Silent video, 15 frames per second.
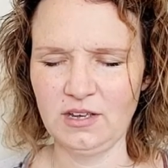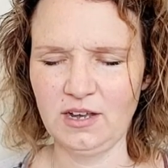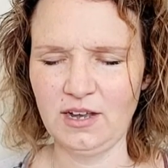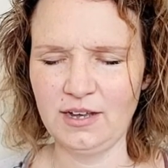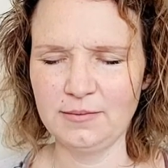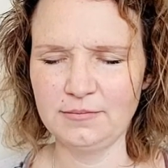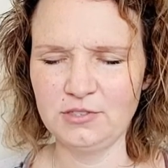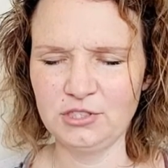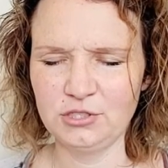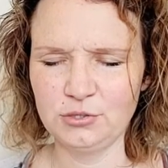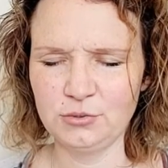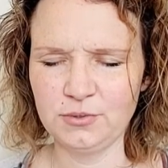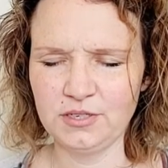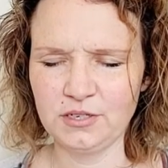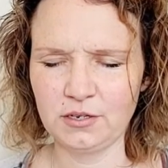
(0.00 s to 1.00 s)
I'm
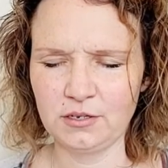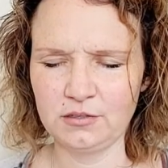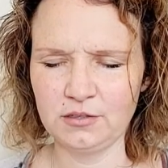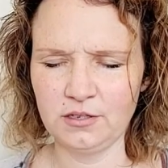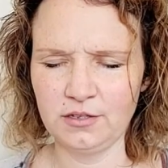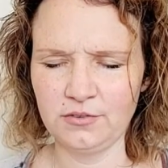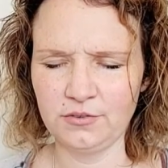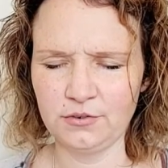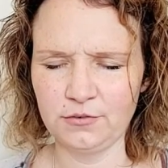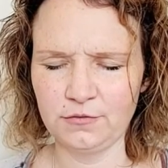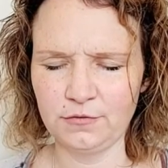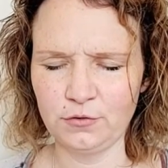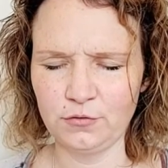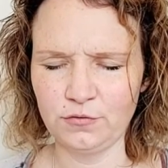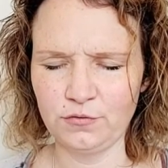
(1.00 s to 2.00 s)
chewing on leather
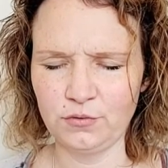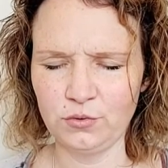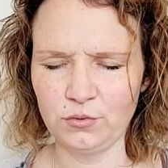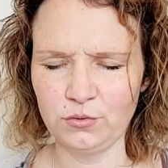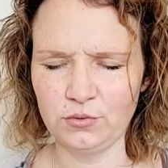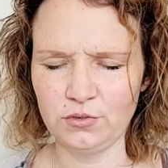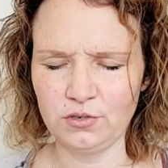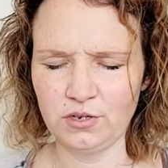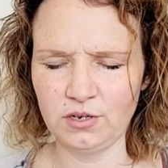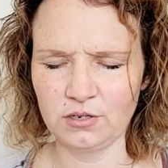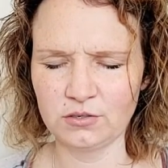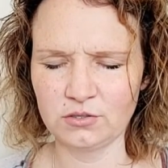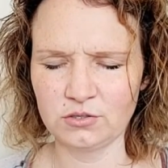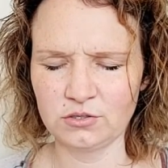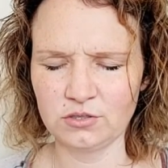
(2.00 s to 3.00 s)
for food,
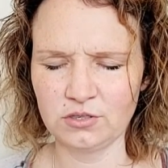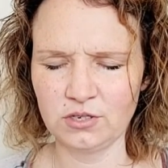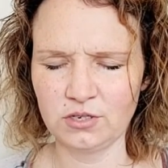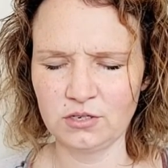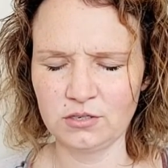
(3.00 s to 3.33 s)
actually.